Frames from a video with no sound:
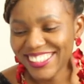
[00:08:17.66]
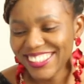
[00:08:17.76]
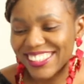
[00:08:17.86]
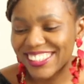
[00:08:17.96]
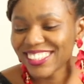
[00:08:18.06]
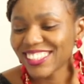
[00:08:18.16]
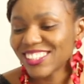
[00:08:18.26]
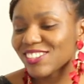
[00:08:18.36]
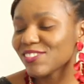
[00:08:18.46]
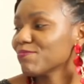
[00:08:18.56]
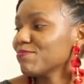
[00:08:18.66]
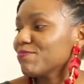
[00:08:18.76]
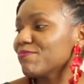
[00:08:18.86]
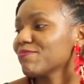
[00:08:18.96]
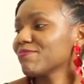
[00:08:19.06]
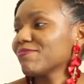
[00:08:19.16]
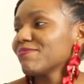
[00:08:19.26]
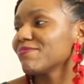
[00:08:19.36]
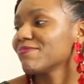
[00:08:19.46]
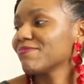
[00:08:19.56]

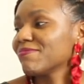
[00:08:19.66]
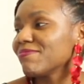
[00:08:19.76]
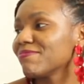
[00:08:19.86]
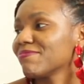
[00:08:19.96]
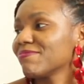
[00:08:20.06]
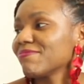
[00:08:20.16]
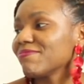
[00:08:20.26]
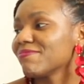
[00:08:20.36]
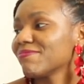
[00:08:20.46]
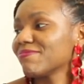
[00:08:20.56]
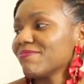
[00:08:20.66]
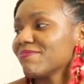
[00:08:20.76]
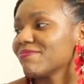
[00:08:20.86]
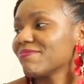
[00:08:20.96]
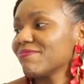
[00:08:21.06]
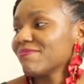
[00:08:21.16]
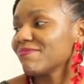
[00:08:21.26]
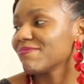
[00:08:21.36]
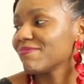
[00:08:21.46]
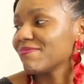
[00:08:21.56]

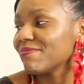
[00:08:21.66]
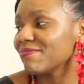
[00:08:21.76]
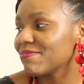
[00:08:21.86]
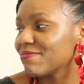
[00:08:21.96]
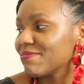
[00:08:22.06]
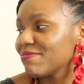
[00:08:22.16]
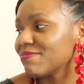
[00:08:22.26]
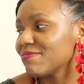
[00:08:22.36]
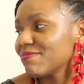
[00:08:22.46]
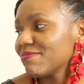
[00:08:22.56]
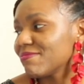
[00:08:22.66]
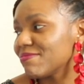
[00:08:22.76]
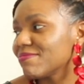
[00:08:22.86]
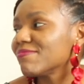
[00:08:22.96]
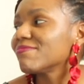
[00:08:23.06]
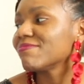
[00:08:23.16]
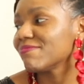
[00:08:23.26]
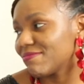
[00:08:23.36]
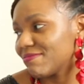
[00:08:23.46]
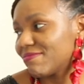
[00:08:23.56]

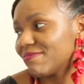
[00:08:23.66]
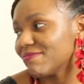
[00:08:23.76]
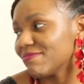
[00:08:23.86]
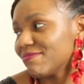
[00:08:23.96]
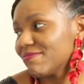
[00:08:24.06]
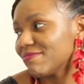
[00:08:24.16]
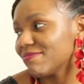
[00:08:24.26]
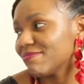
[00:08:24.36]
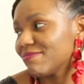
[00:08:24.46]
(not speaking)